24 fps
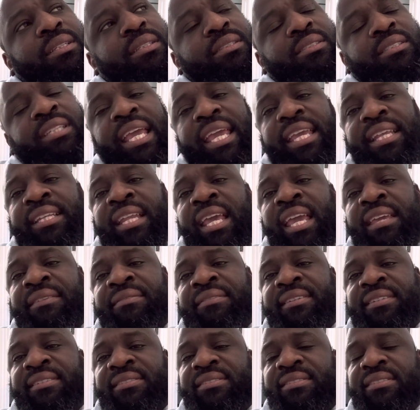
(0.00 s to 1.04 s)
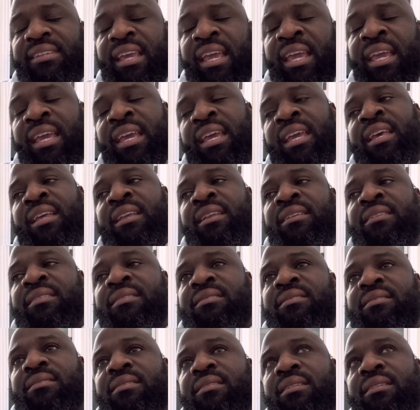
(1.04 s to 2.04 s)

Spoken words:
Tank Davis and